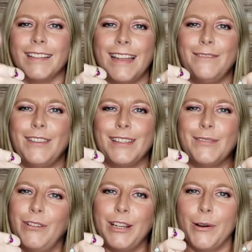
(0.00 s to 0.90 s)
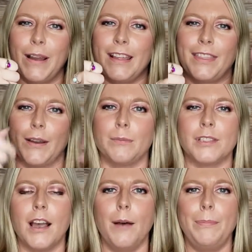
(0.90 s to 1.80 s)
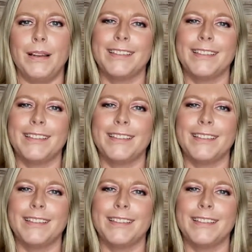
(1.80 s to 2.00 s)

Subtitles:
Give this video a thumbs up.